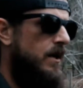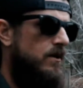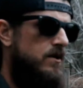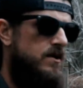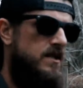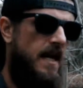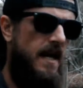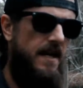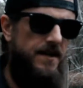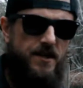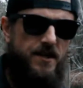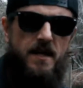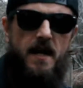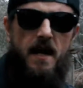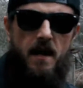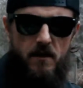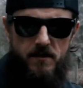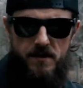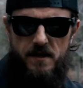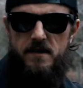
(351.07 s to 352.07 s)
staging
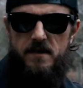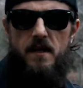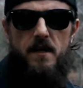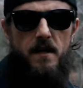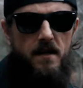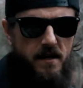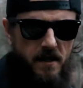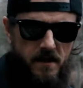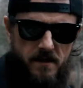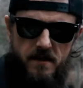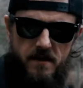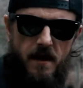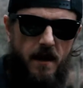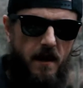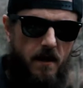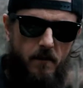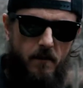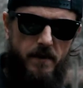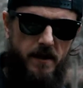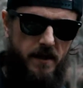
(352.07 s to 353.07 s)
houses at a
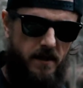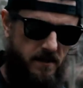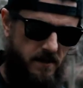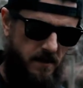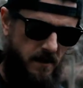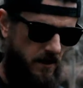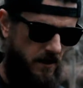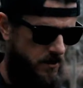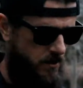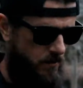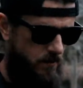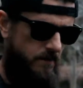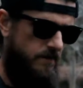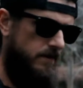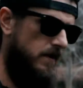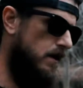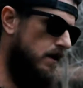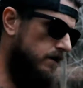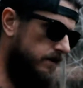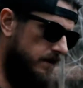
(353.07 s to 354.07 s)
discount because it gets you
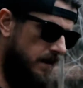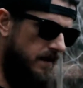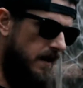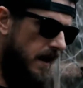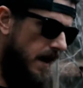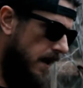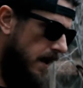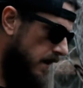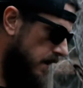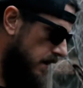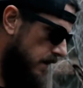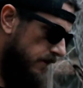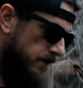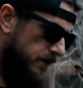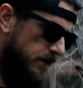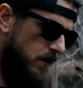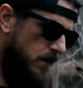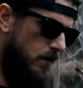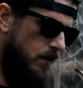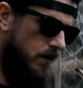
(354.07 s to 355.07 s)
involved in that,
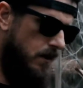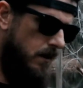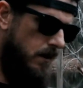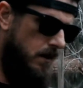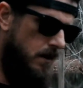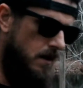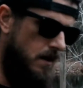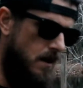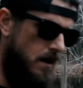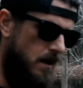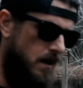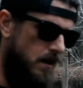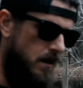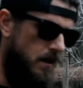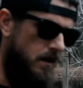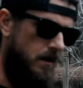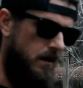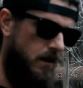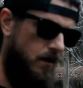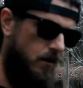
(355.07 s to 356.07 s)
if you're,
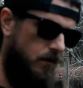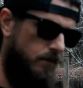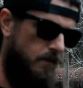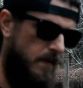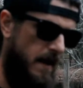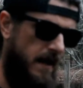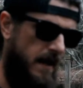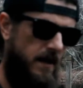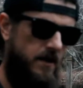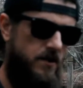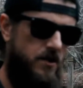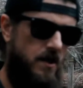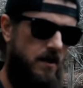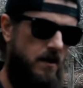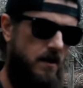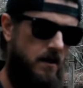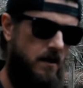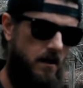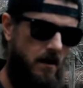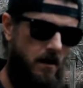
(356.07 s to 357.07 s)
managing
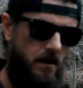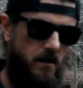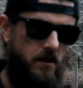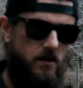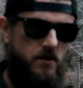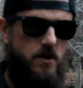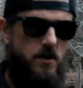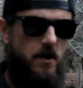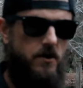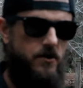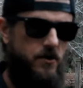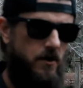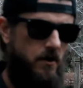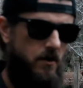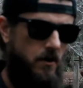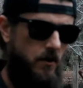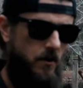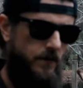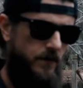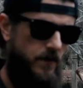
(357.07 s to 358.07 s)
a construction
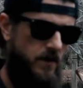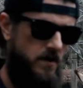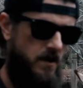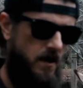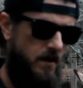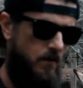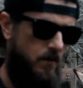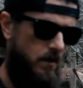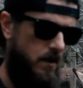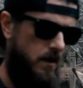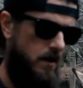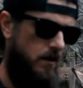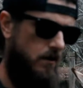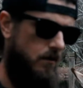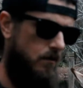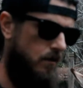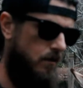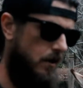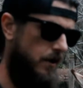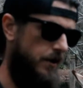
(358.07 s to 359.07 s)
crew for someone,
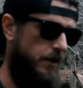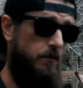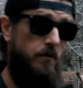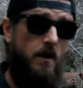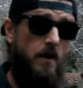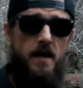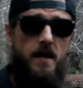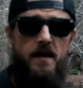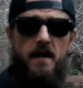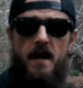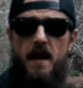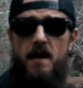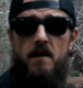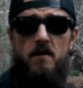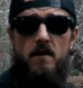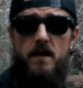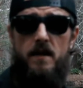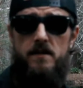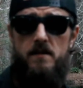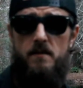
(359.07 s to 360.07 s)
or you're running
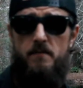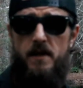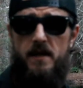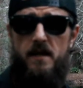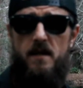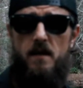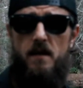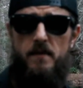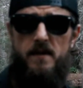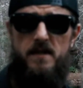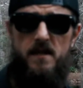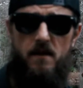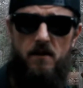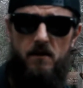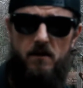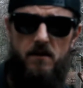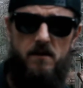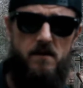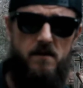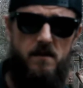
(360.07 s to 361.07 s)
errands and picking up
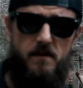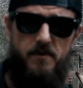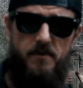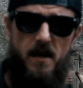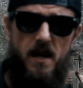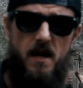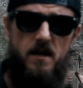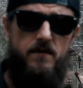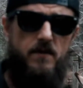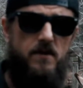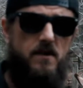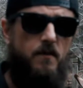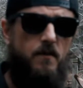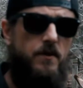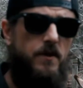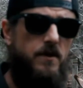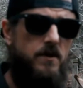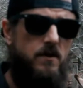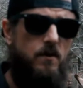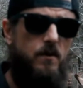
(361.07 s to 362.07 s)
materials and supplies for
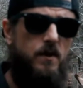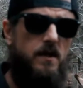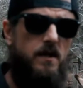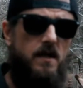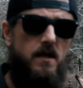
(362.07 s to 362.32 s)
someone that's doing a